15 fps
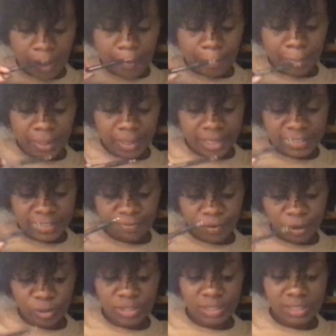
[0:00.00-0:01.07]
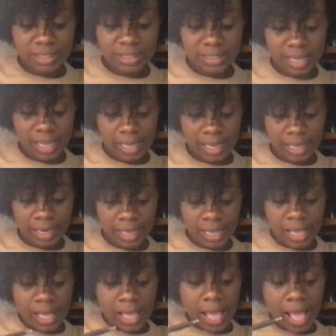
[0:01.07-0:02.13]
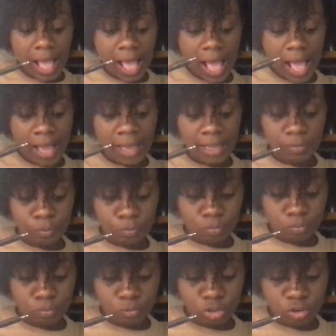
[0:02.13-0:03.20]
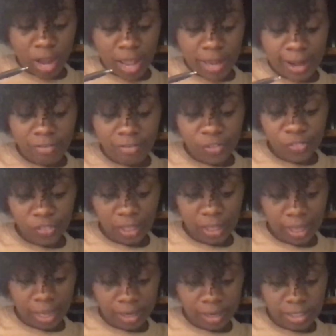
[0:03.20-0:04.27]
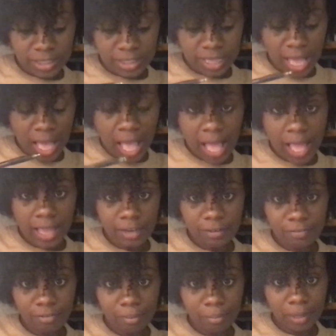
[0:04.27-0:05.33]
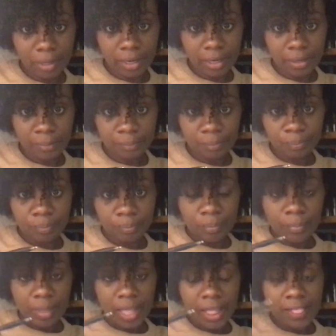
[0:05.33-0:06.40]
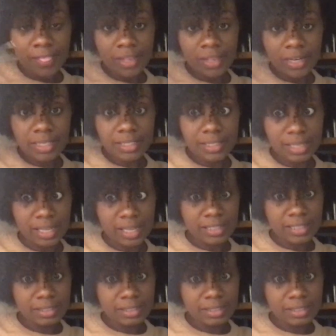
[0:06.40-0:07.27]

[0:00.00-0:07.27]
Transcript: because first he said, I tried everything I could to hide from it. And then he says,